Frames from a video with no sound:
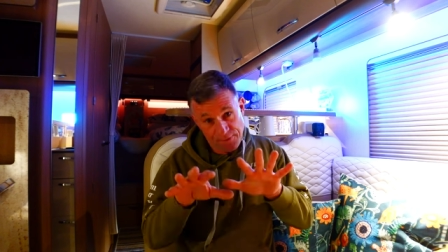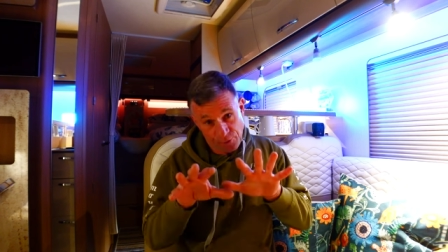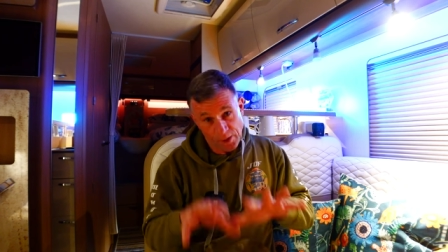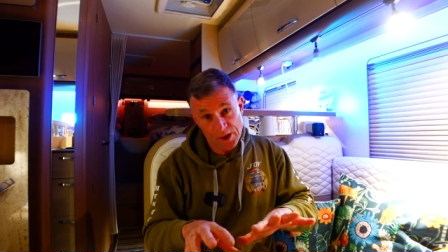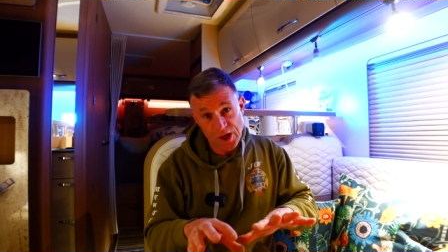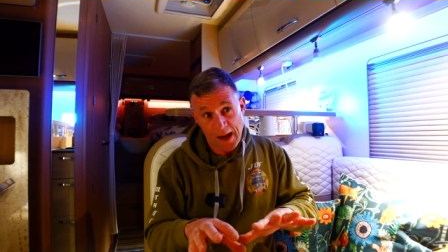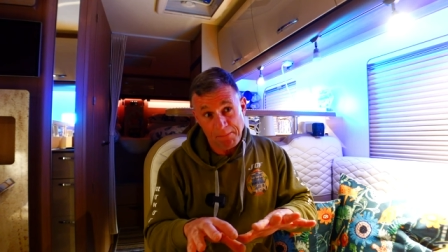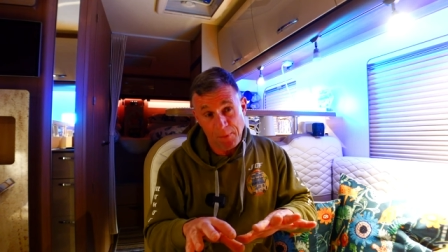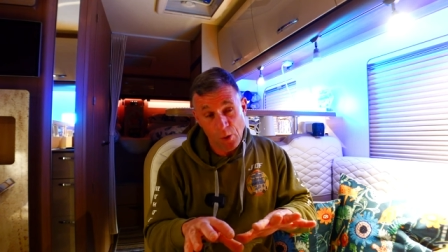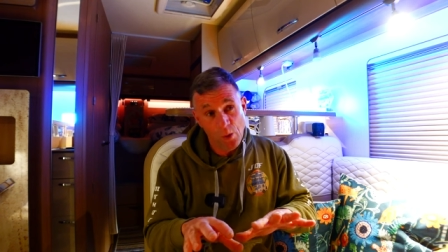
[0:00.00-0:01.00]
for
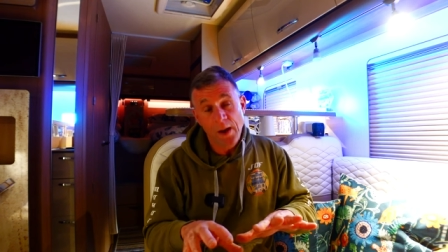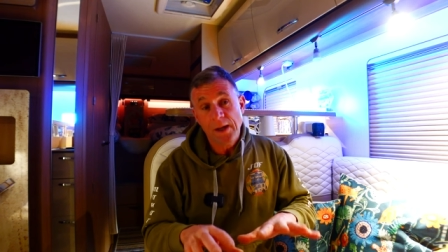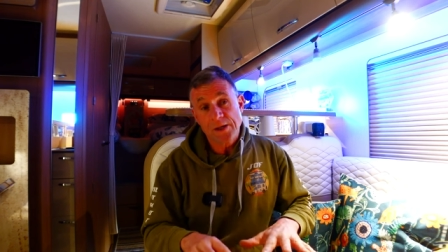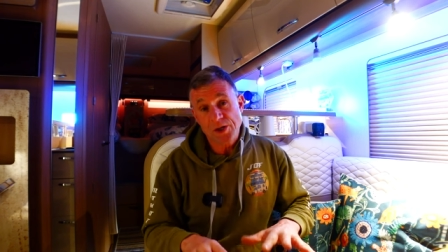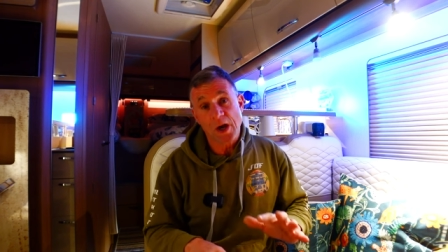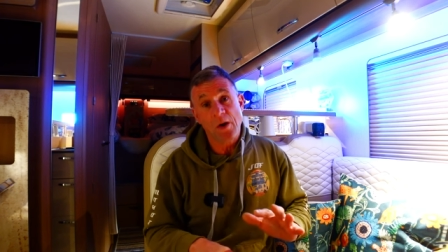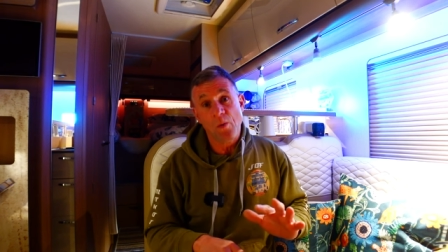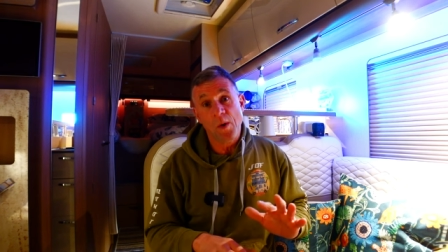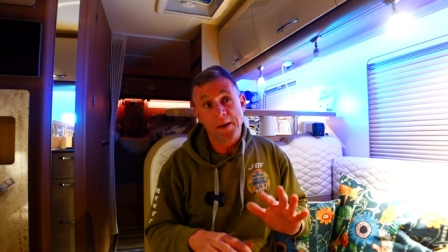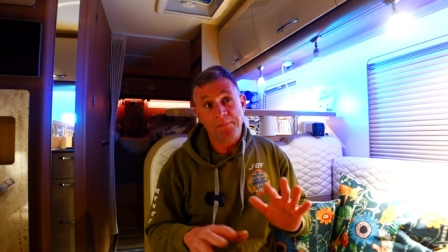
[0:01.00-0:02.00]
example,
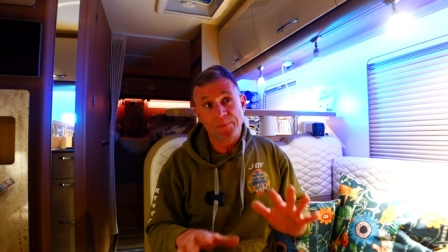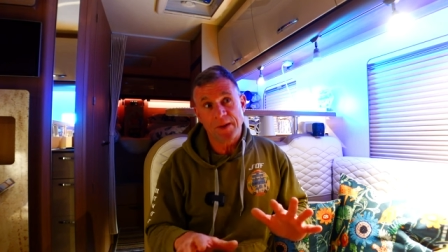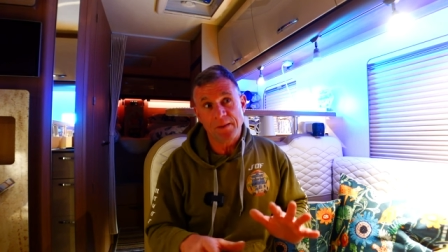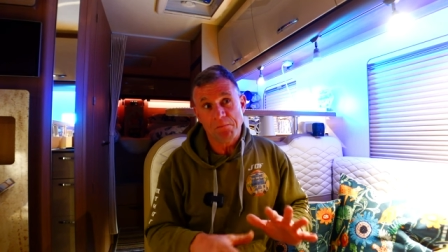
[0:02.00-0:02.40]
so um,